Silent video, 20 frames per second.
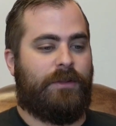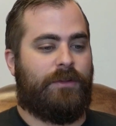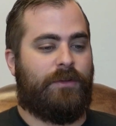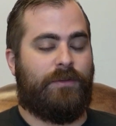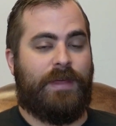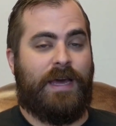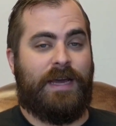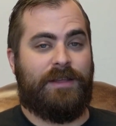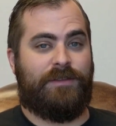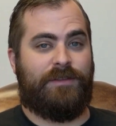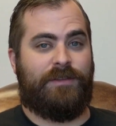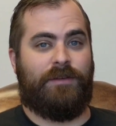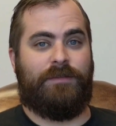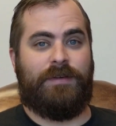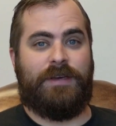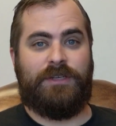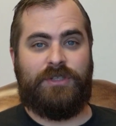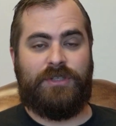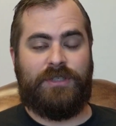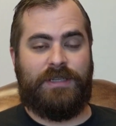And so that's the
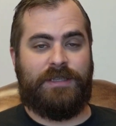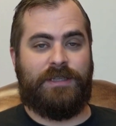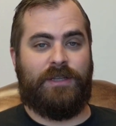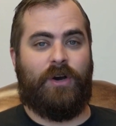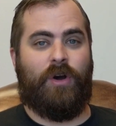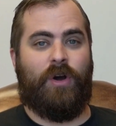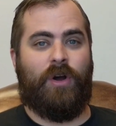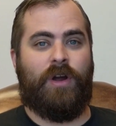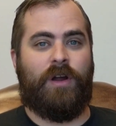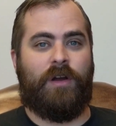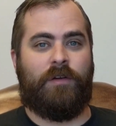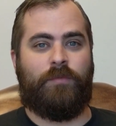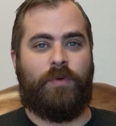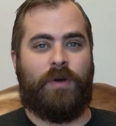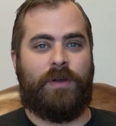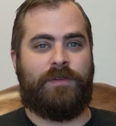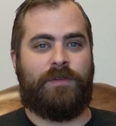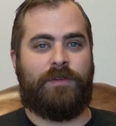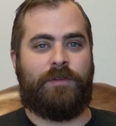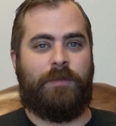vision in the heart of
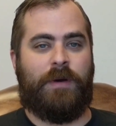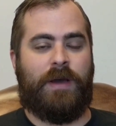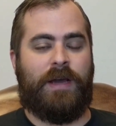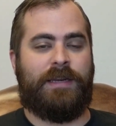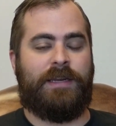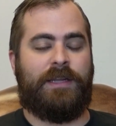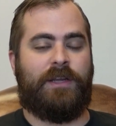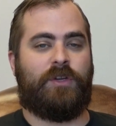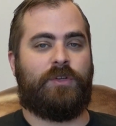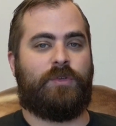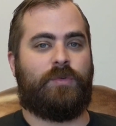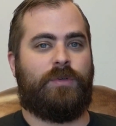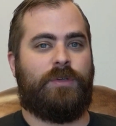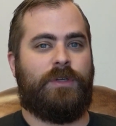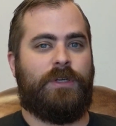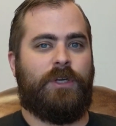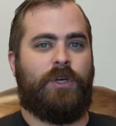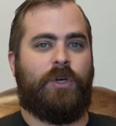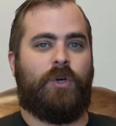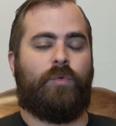Presence Pioneers.
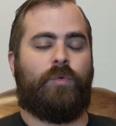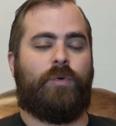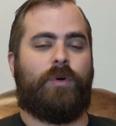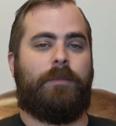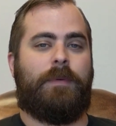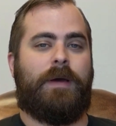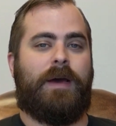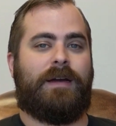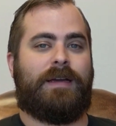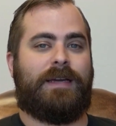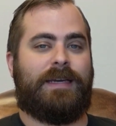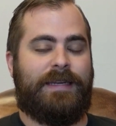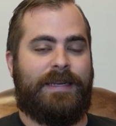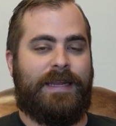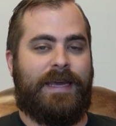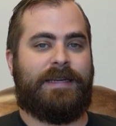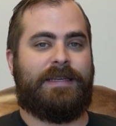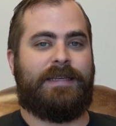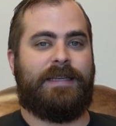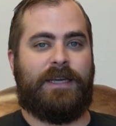We're about
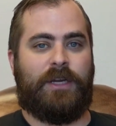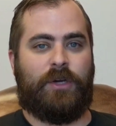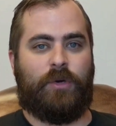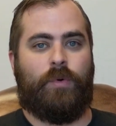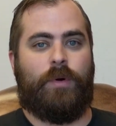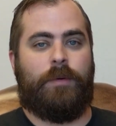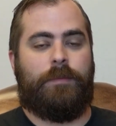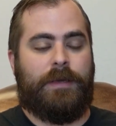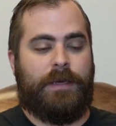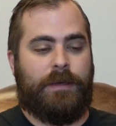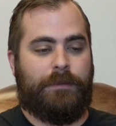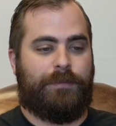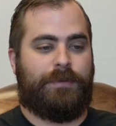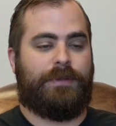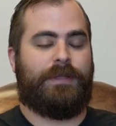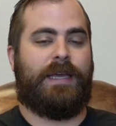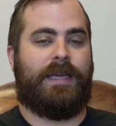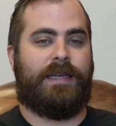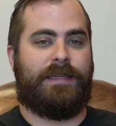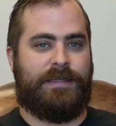connecting, equipping, and
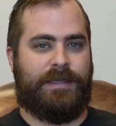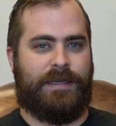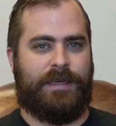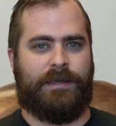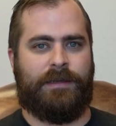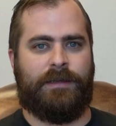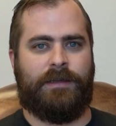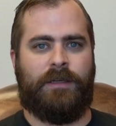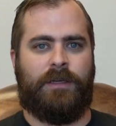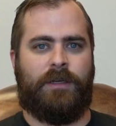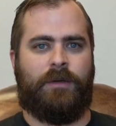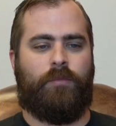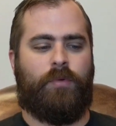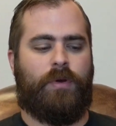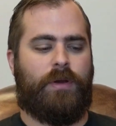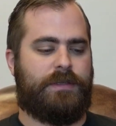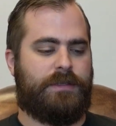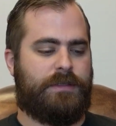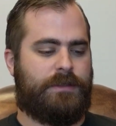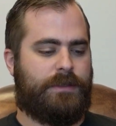planting
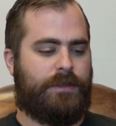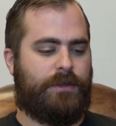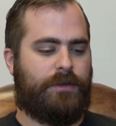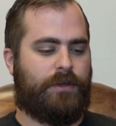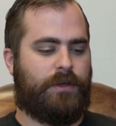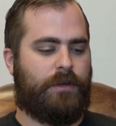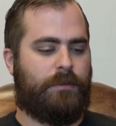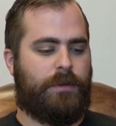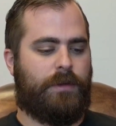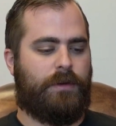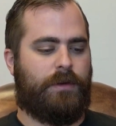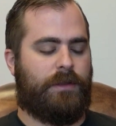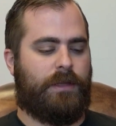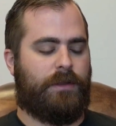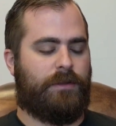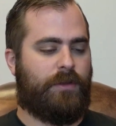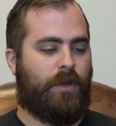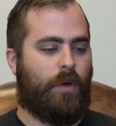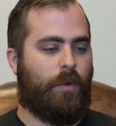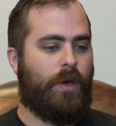Presence Center community.
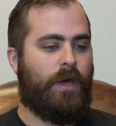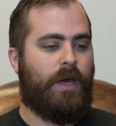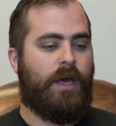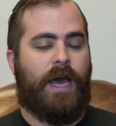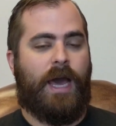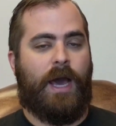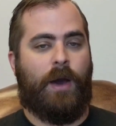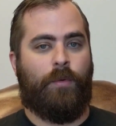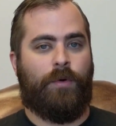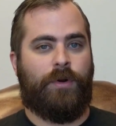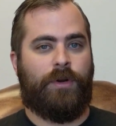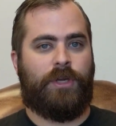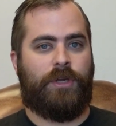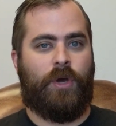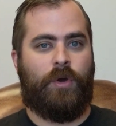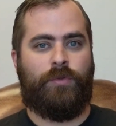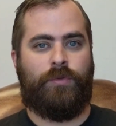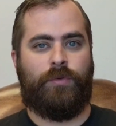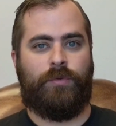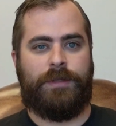So I want to
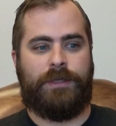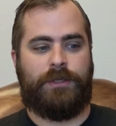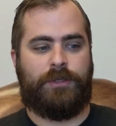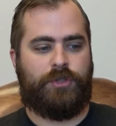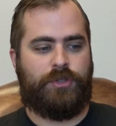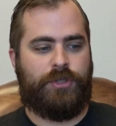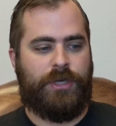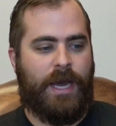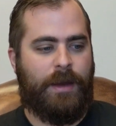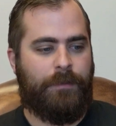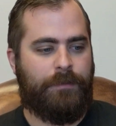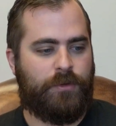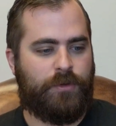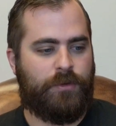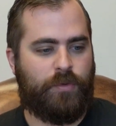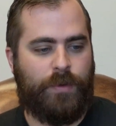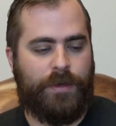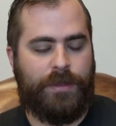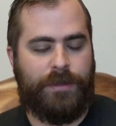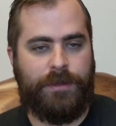go through these
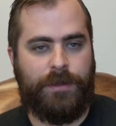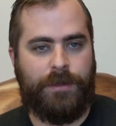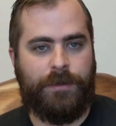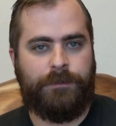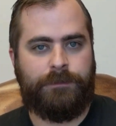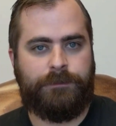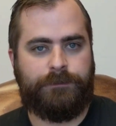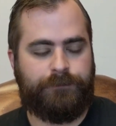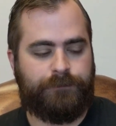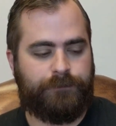chapters with you,